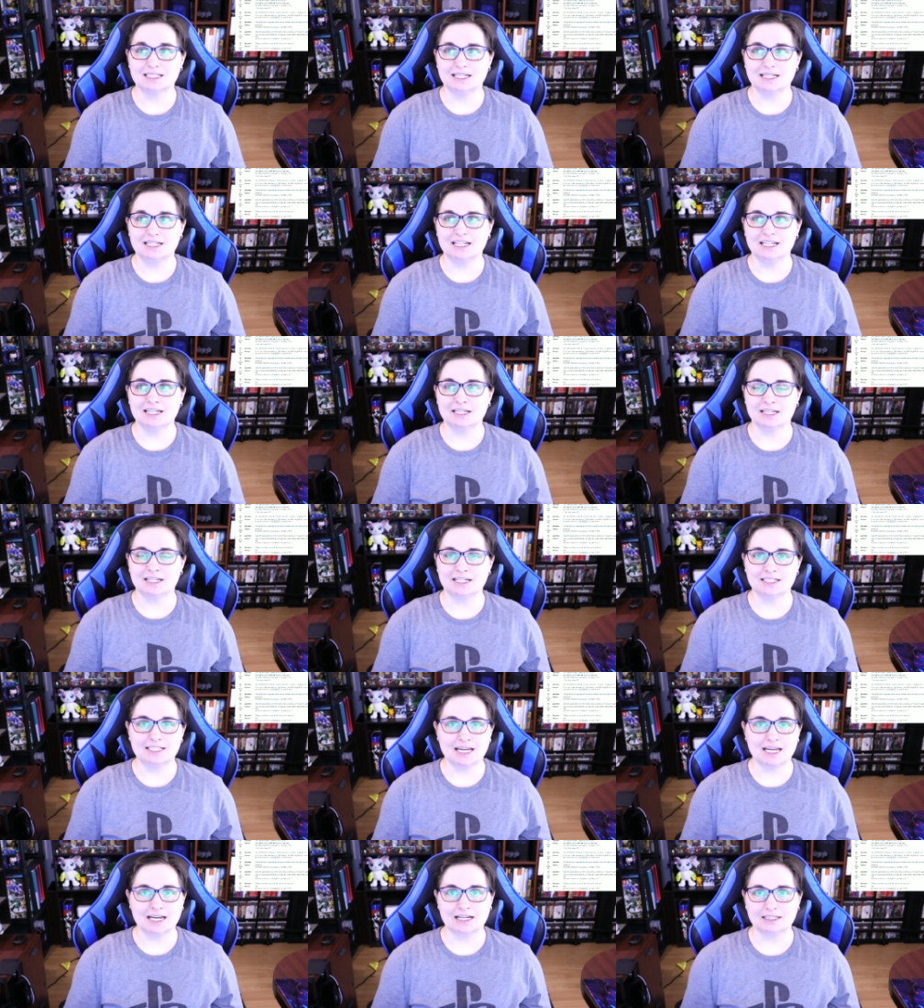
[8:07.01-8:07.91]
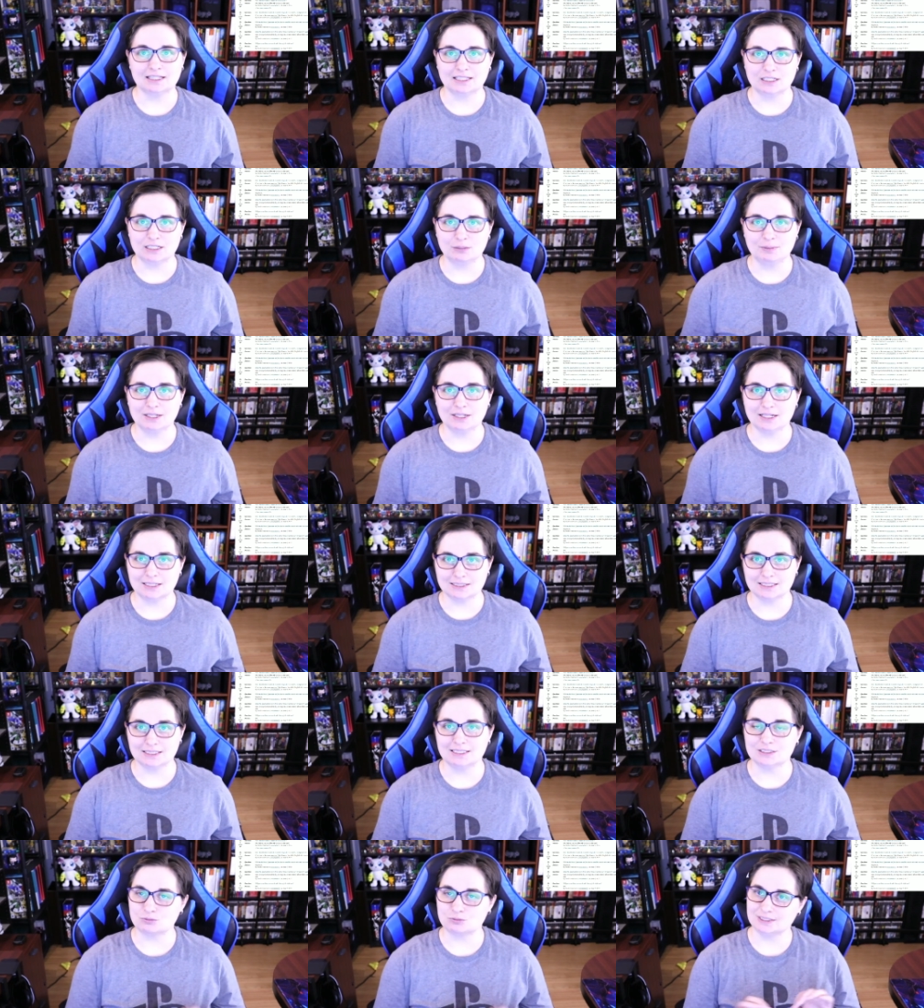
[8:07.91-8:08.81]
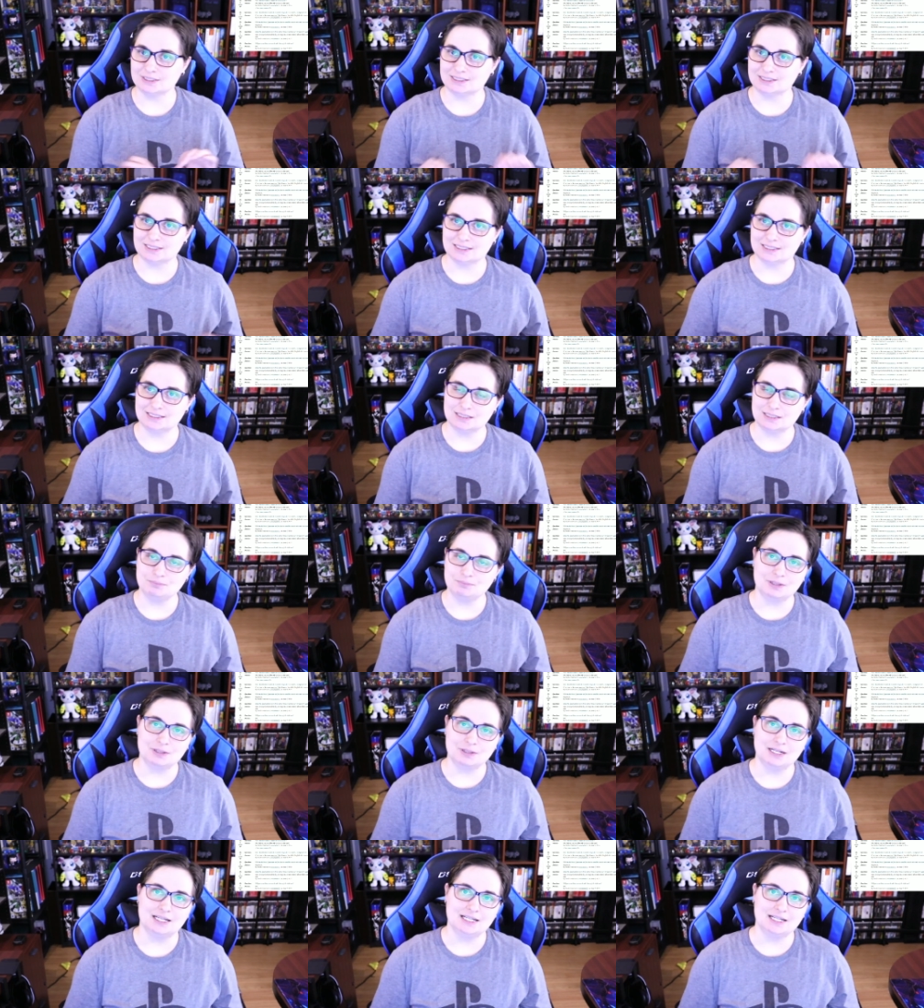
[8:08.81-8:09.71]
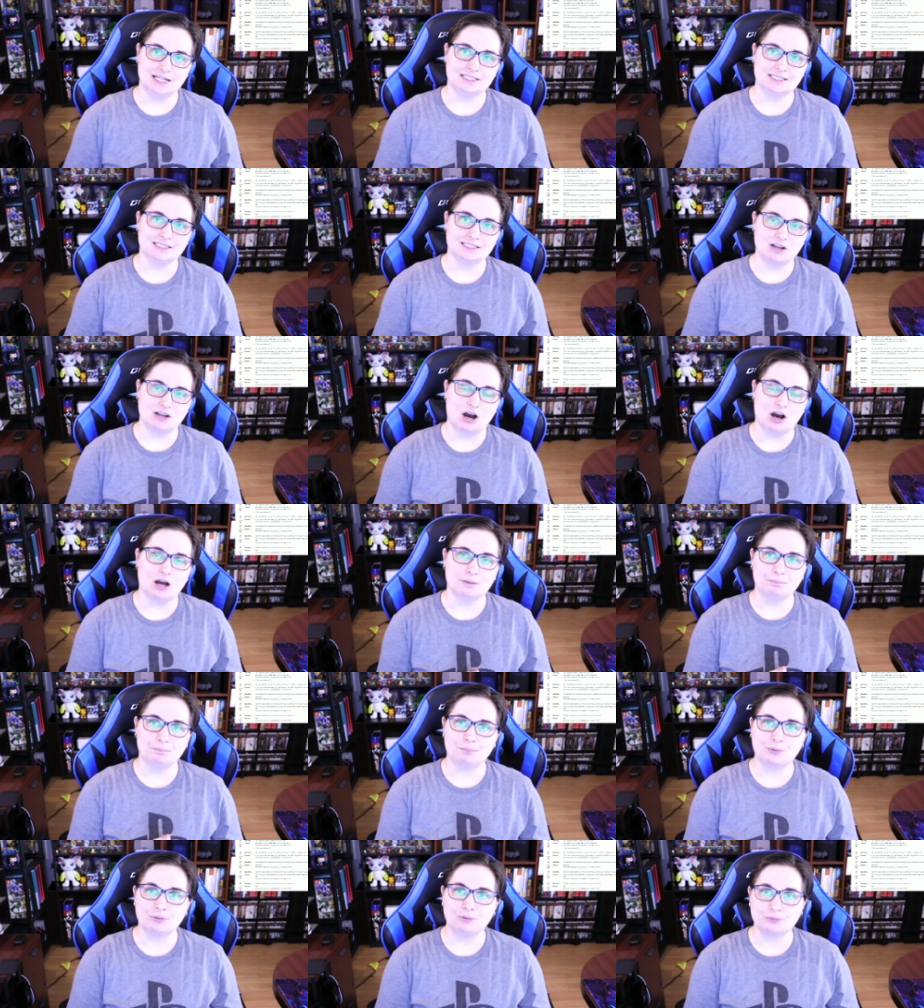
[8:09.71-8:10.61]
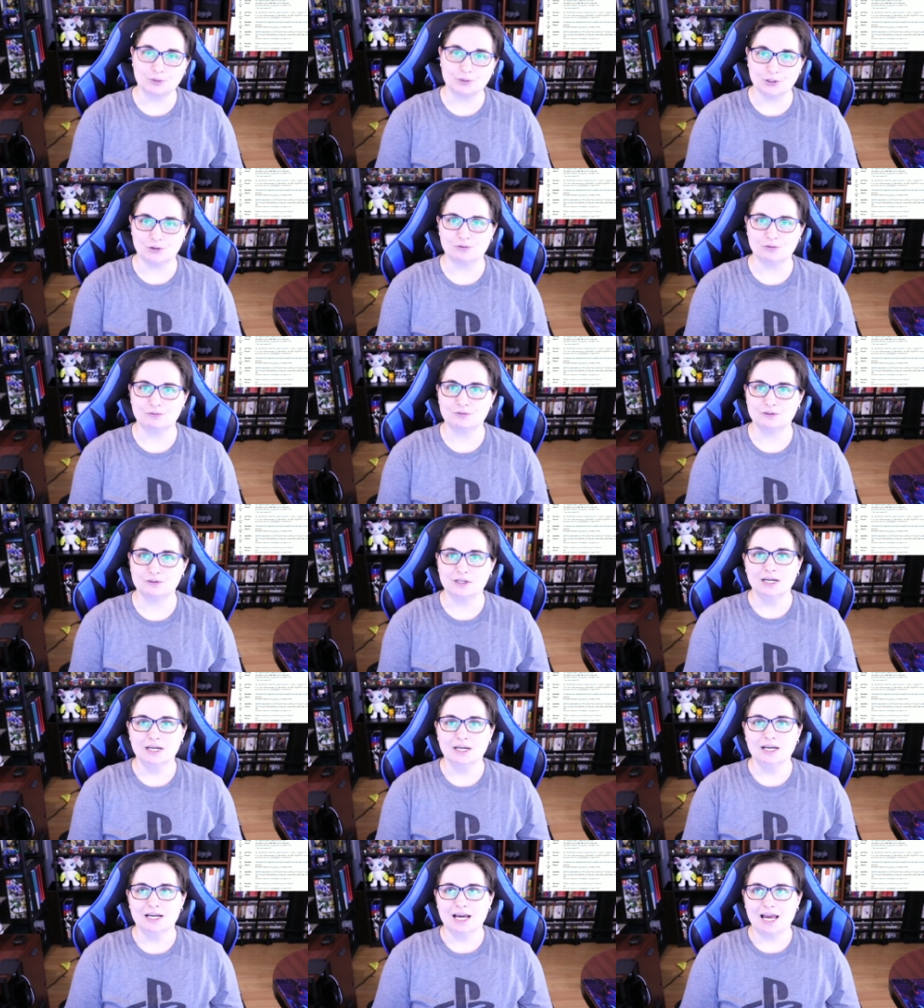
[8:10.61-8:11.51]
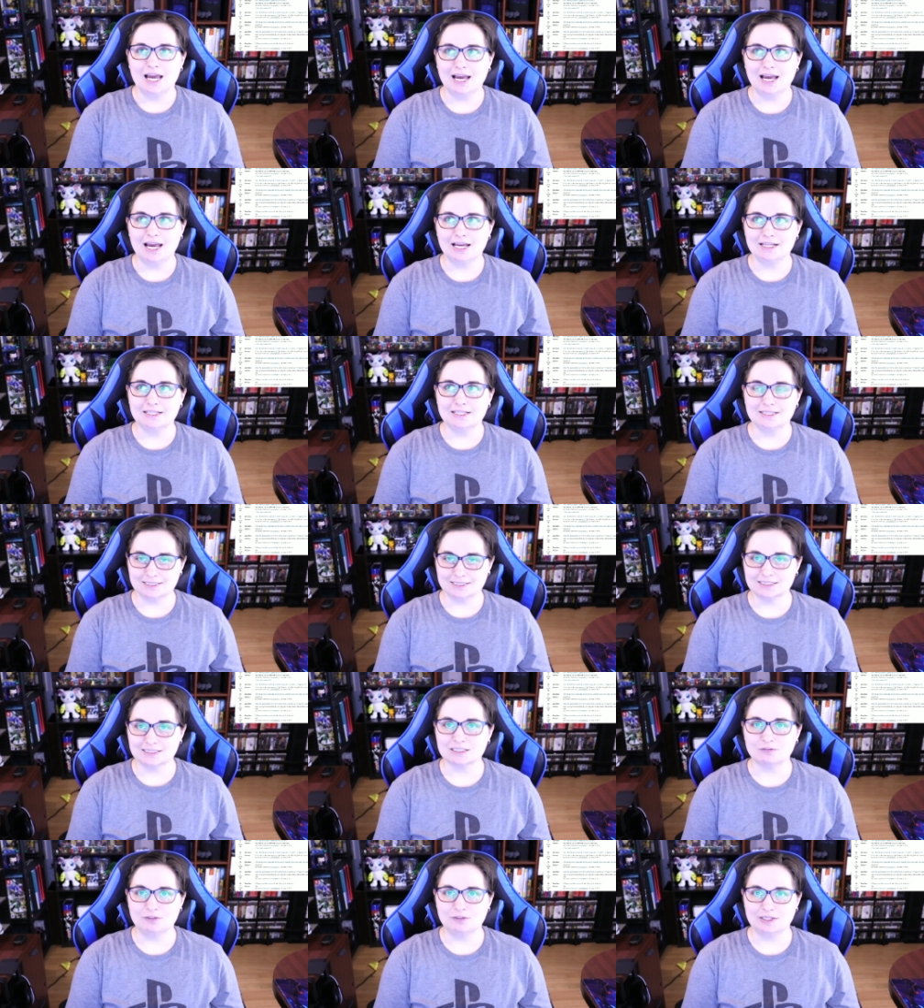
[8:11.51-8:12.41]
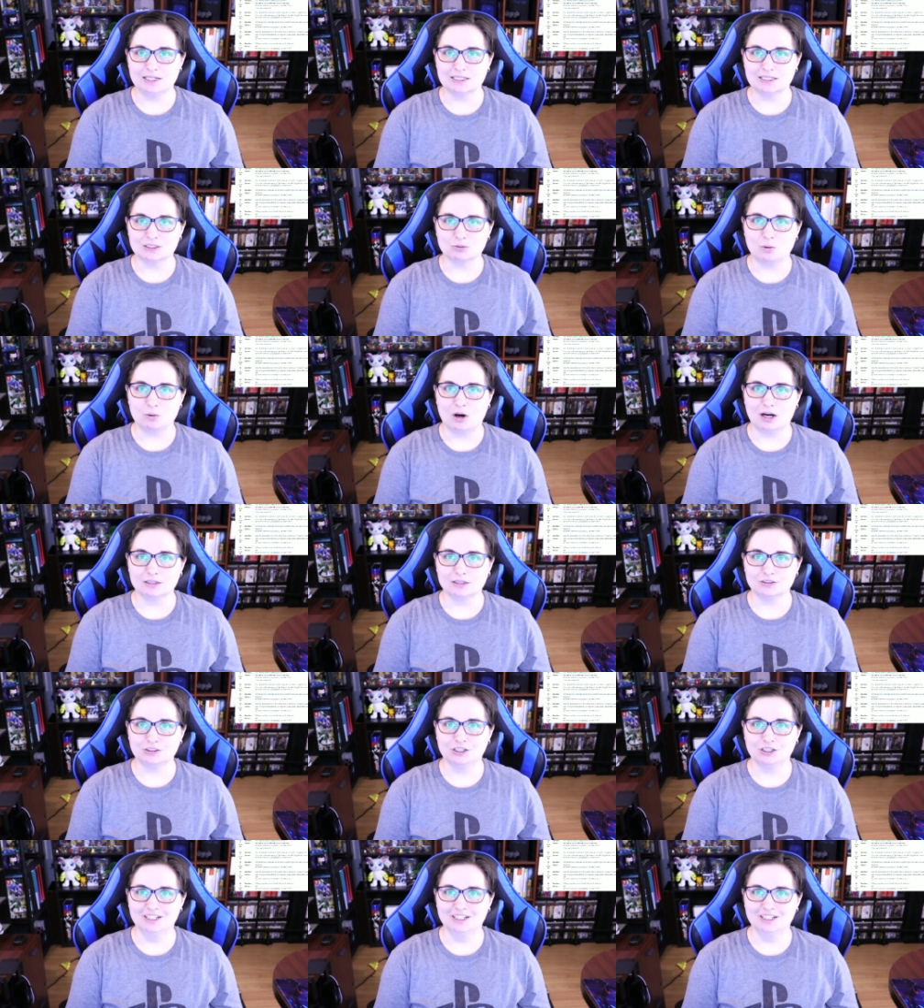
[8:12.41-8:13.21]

It can take a little bit because it is resistant, but it is not proof. This is a fitness watch.